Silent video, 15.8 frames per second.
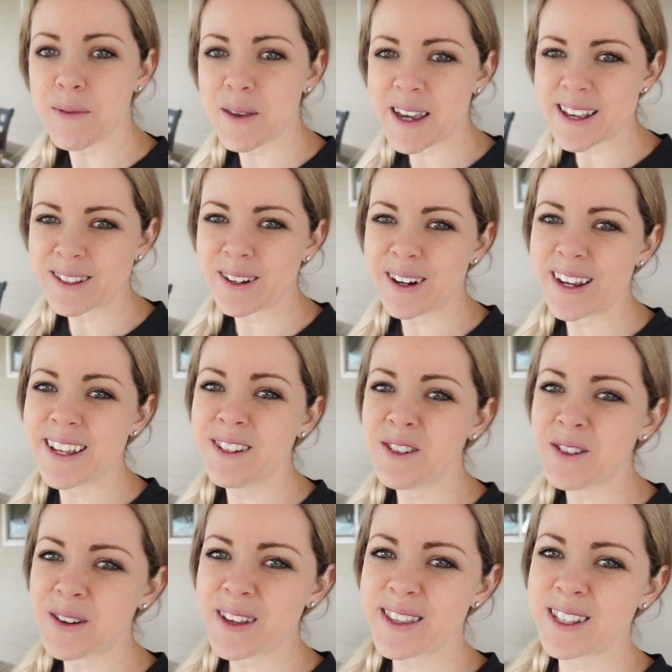you guys are
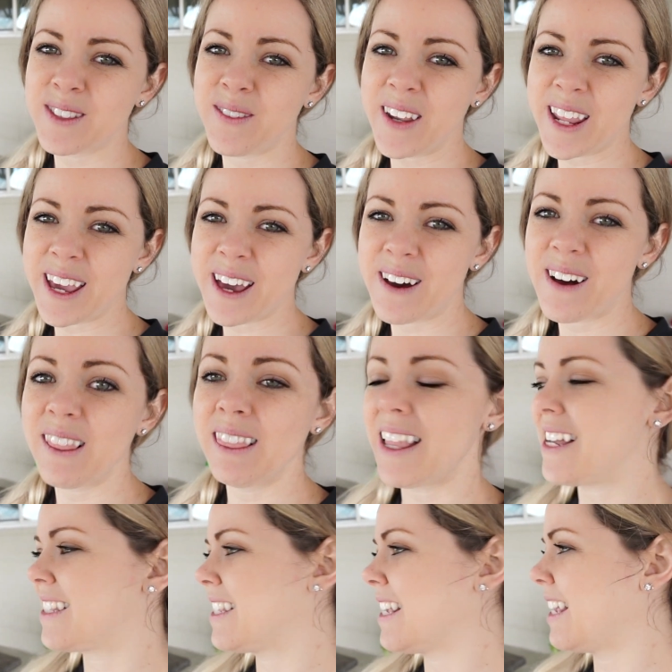enjoying this video.
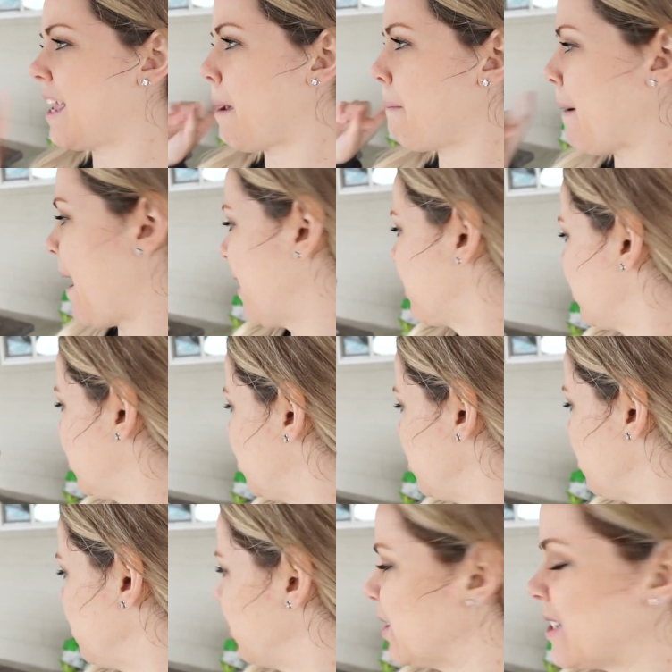Let's get back to